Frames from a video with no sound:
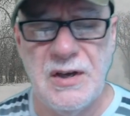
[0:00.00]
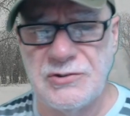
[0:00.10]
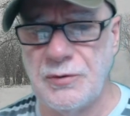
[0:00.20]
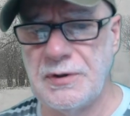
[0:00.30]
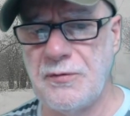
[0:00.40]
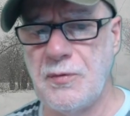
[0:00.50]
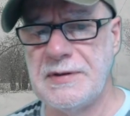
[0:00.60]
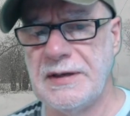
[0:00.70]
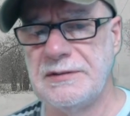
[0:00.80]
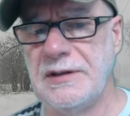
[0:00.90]
So whenever
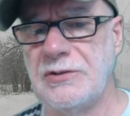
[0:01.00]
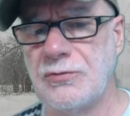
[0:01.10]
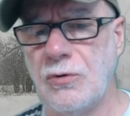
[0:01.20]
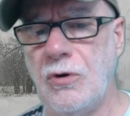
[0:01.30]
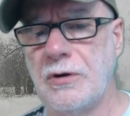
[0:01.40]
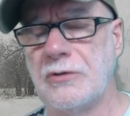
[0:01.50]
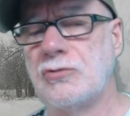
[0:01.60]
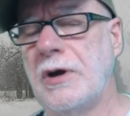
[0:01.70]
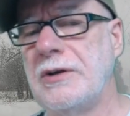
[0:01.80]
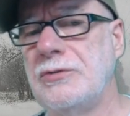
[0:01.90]
we get things wrong or
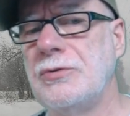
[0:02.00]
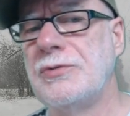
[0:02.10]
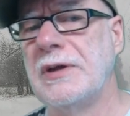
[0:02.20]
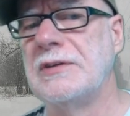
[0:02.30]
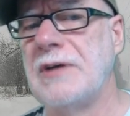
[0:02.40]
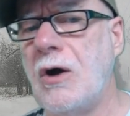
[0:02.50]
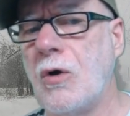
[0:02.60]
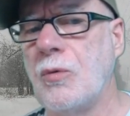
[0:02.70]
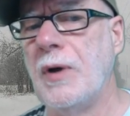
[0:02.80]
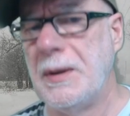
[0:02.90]
try to do things
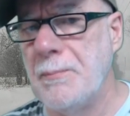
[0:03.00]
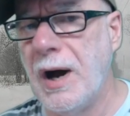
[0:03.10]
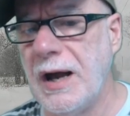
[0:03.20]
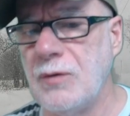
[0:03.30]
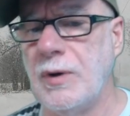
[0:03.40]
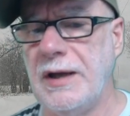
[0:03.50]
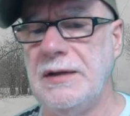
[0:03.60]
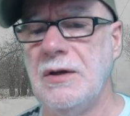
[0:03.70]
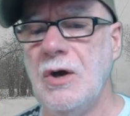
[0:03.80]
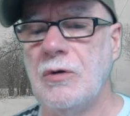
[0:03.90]
our way, my
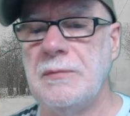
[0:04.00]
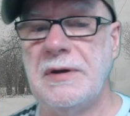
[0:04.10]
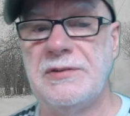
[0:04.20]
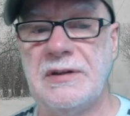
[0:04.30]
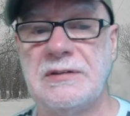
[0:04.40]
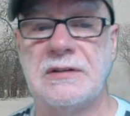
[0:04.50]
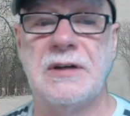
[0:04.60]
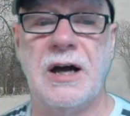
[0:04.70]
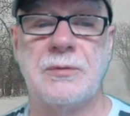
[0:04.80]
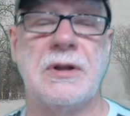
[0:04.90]
way, we may think that
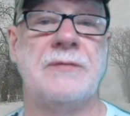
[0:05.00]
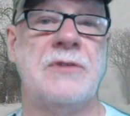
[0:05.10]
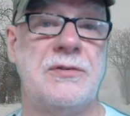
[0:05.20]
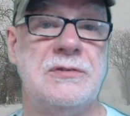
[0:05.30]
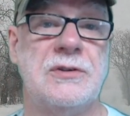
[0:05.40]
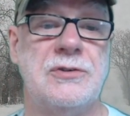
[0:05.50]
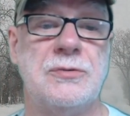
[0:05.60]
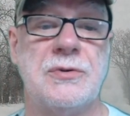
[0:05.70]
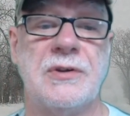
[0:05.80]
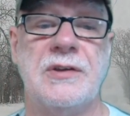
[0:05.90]
God will have nothing to do
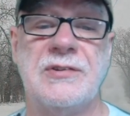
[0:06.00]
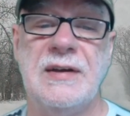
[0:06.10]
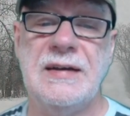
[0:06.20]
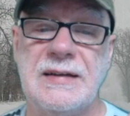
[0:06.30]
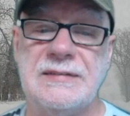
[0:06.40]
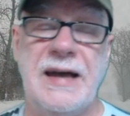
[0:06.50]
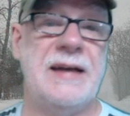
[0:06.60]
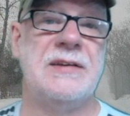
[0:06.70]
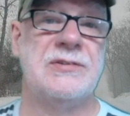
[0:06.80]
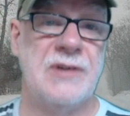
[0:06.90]
with us.
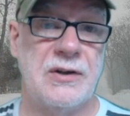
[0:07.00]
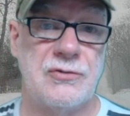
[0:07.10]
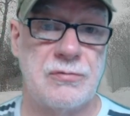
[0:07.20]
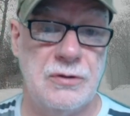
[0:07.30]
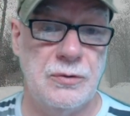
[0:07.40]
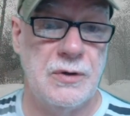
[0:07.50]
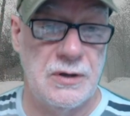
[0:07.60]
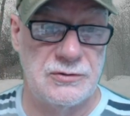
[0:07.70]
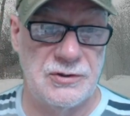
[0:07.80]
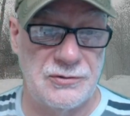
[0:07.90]
That is not true.
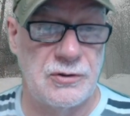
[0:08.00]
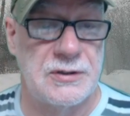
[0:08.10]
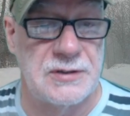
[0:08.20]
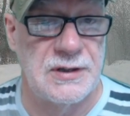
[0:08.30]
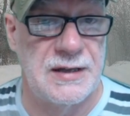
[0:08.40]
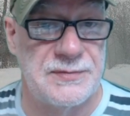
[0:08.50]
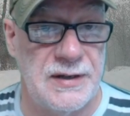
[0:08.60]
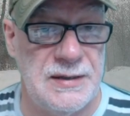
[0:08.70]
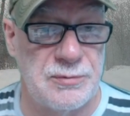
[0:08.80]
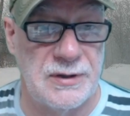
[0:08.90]
Just look at the life
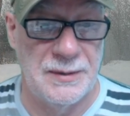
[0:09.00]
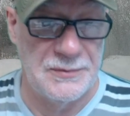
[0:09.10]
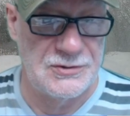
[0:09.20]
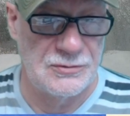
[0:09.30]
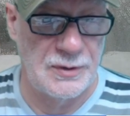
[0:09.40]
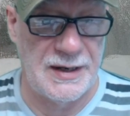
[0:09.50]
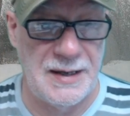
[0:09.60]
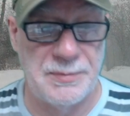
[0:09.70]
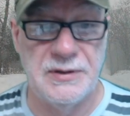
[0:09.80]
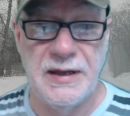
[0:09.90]
of Abraham. This is what
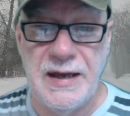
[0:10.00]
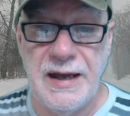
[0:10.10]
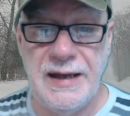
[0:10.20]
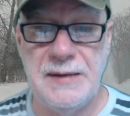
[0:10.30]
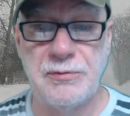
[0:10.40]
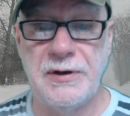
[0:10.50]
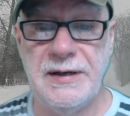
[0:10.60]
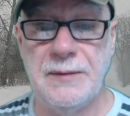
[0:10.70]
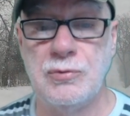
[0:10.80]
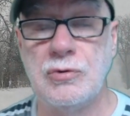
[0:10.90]
happened.
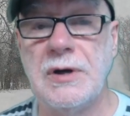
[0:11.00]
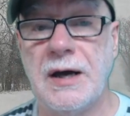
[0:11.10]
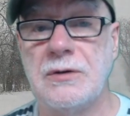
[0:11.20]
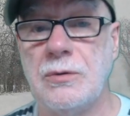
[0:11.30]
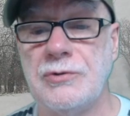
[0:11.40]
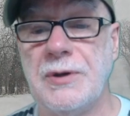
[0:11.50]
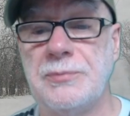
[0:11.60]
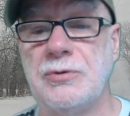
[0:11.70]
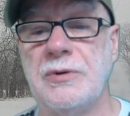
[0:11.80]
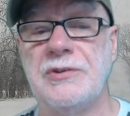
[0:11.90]
Abraham, who God holds
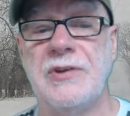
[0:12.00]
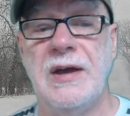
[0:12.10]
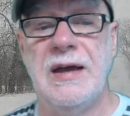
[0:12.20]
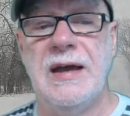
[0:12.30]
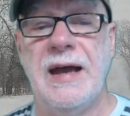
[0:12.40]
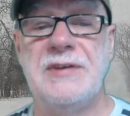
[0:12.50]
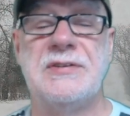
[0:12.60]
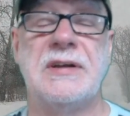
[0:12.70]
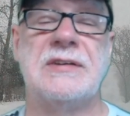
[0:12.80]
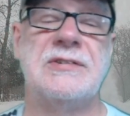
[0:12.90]
up to us as
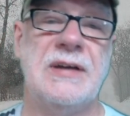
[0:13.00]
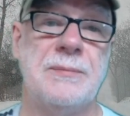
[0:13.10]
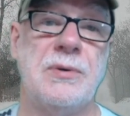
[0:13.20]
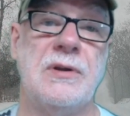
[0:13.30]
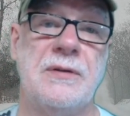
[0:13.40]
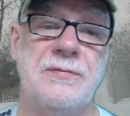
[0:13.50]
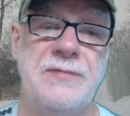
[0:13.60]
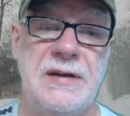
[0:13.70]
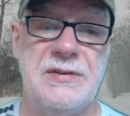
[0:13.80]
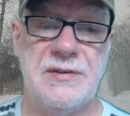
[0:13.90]
an example of
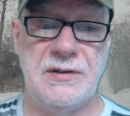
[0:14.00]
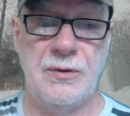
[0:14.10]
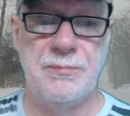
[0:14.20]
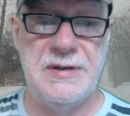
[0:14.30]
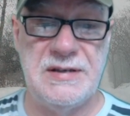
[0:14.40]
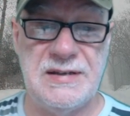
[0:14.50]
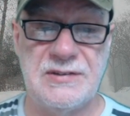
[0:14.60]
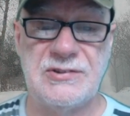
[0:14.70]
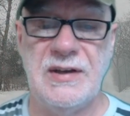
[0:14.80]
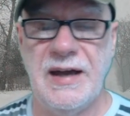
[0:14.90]
faith and
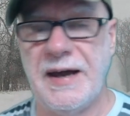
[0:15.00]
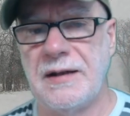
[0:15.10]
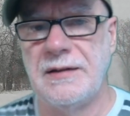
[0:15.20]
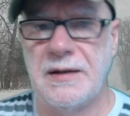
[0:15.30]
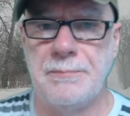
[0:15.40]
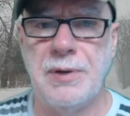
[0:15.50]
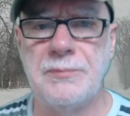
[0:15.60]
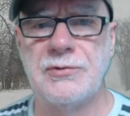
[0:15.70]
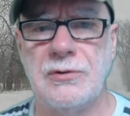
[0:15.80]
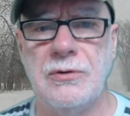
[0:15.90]
obedience, had a lot of
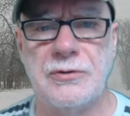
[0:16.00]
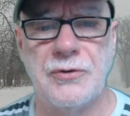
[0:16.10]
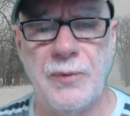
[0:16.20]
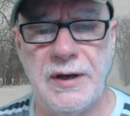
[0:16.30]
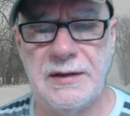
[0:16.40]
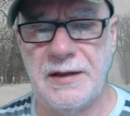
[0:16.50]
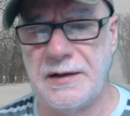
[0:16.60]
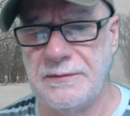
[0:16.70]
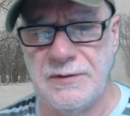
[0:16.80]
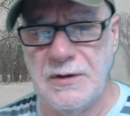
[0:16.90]
bumps along the way, a
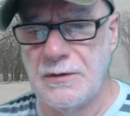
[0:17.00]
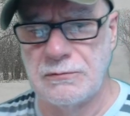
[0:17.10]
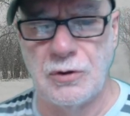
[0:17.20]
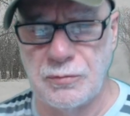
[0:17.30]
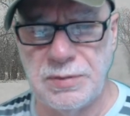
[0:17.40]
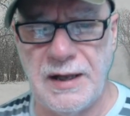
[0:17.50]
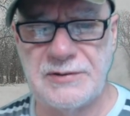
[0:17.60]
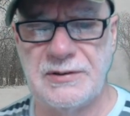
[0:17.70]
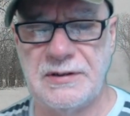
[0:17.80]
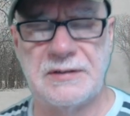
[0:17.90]
lot of
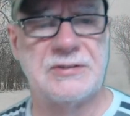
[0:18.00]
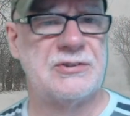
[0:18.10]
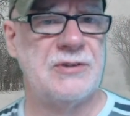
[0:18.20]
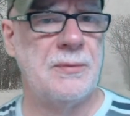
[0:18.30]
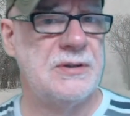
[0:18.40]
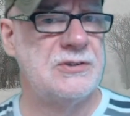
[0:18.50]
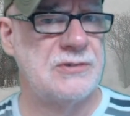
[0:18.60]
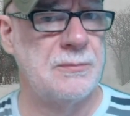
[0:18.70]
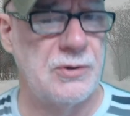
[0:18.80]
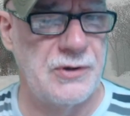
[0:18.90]
roadblocks, a lot of stone. He
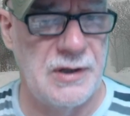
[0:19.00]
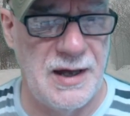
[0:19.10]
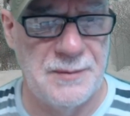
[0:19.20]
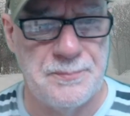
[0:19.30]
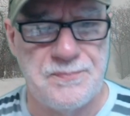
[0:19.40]
stumbled a lot.